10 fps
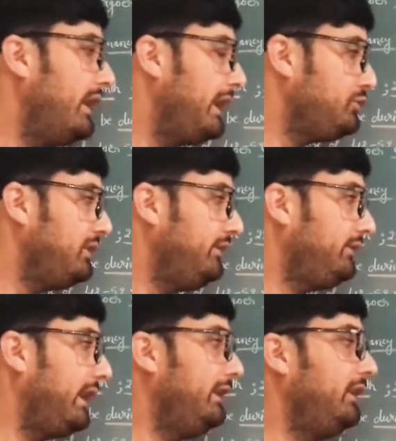actually
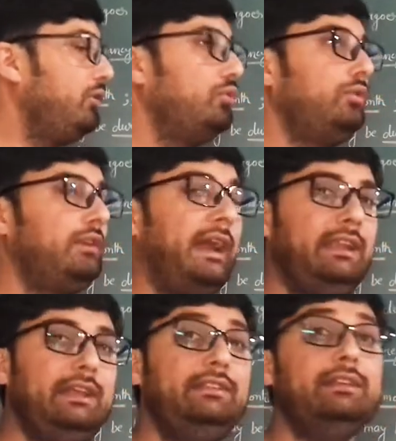secondary
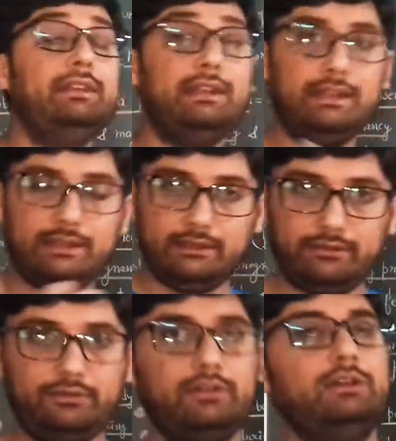oocyte is
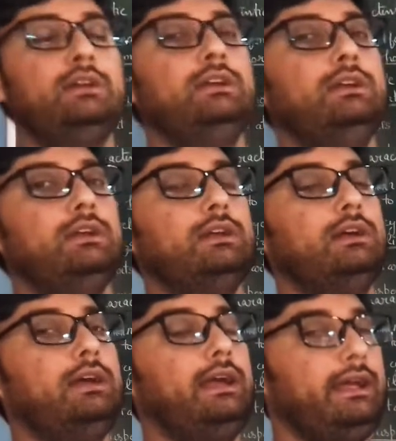released
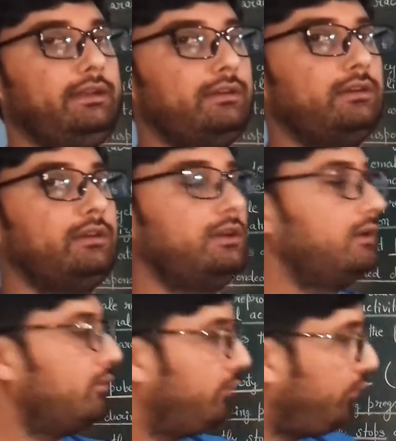and
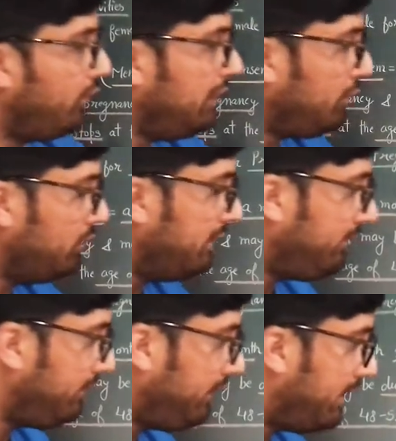follicular
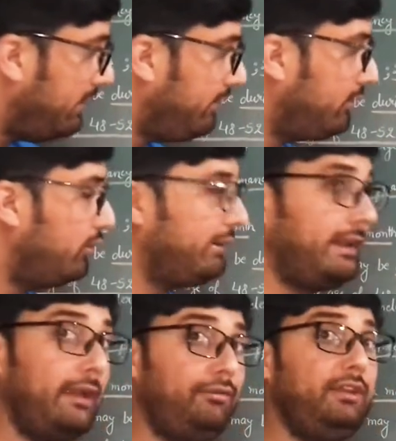cells or
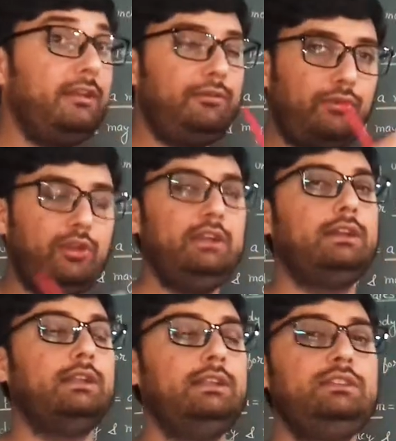Graafian
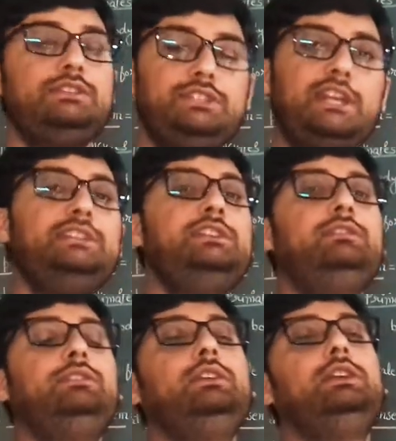follicle
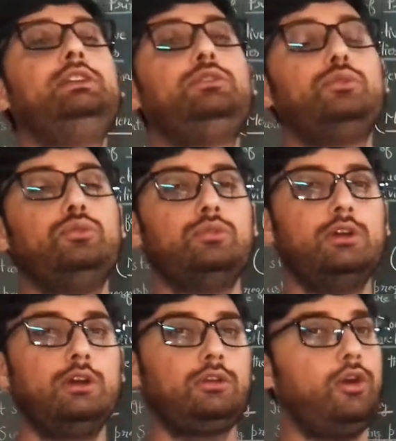changes into
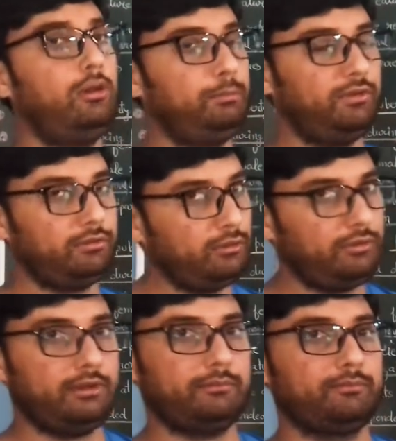corpus
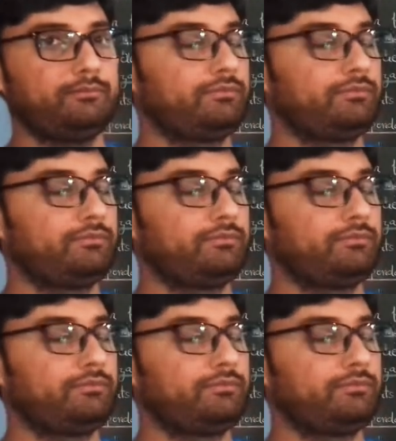luteum.